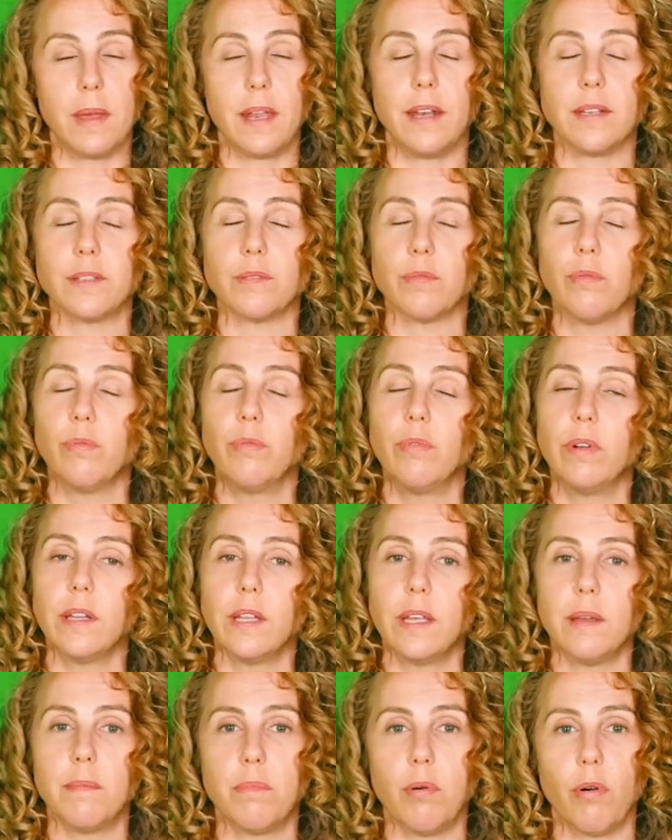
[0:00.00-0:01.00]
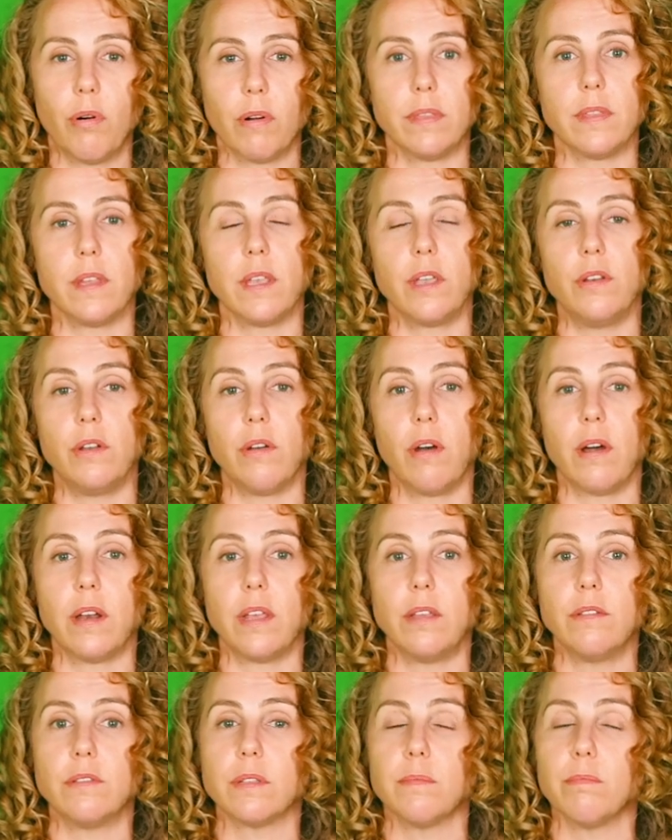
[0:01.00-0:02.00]
and it's really important that you know how to
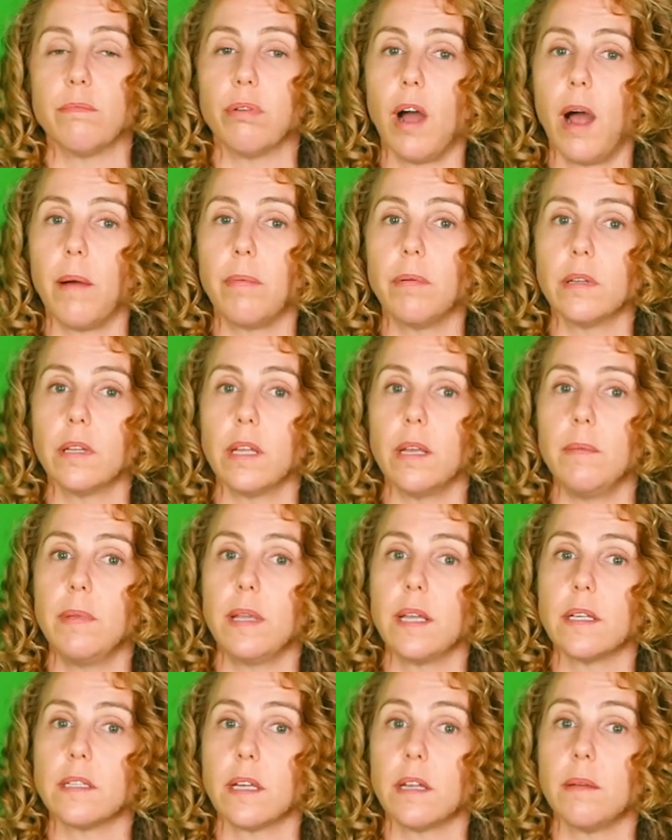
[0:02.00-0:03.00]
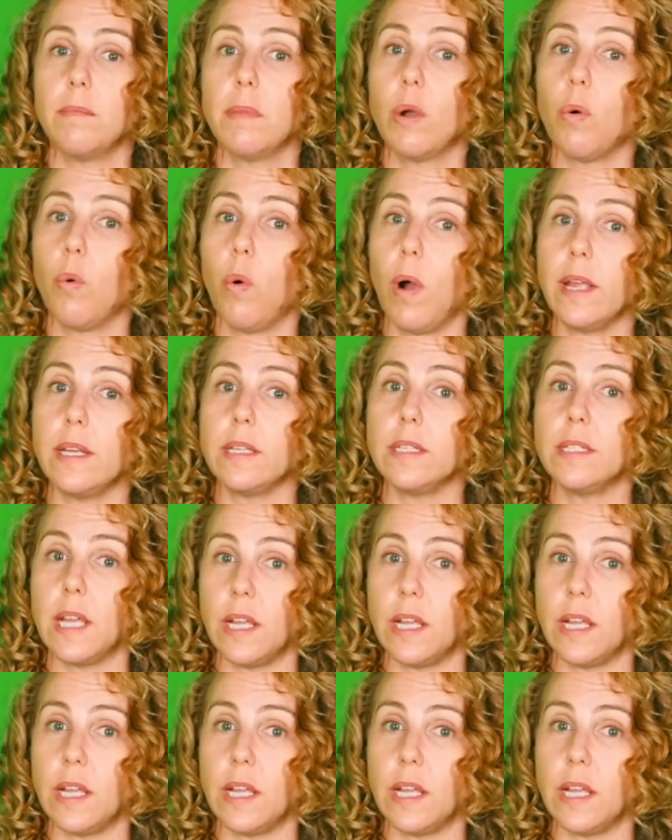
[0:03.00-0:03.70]
use them properly because it can be quite